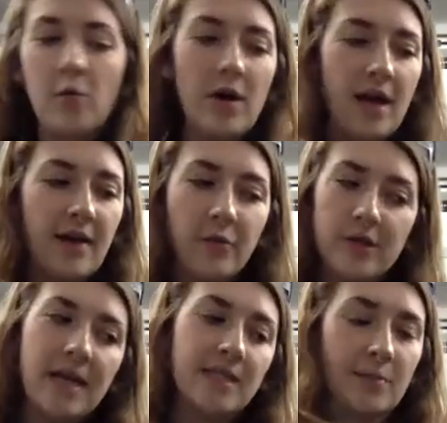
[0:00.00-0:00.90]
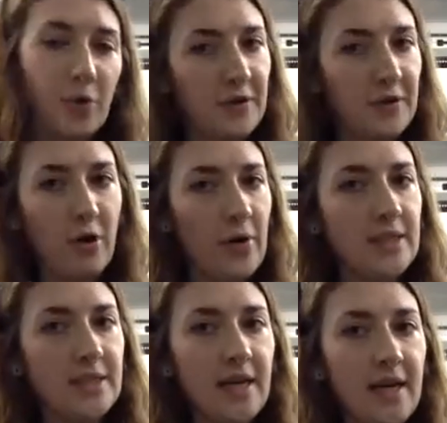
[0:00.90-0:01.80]
So every day is a perfect
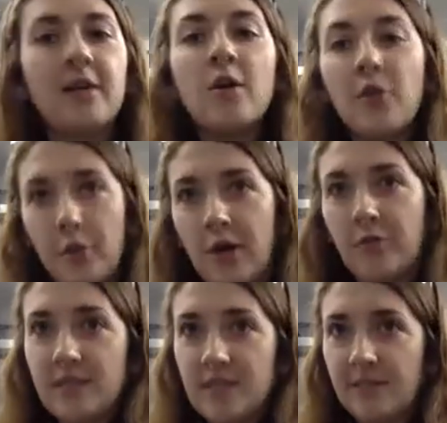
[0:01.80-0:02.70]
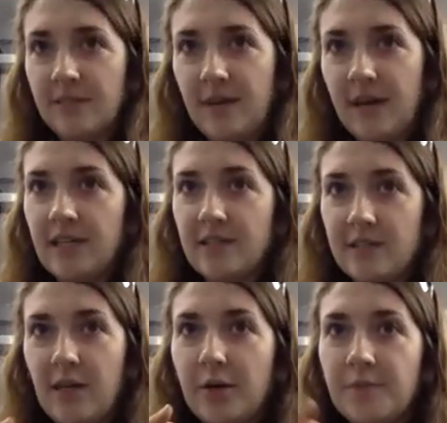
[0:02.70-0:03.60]
growing day, 365
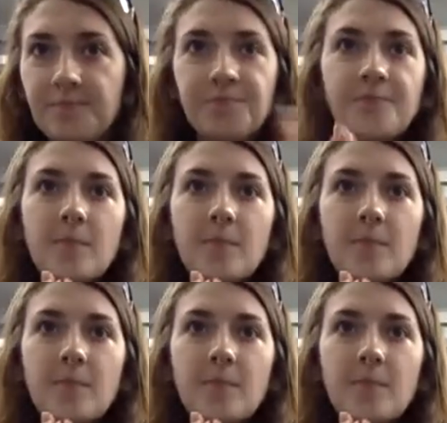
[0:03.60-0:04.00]
days a year.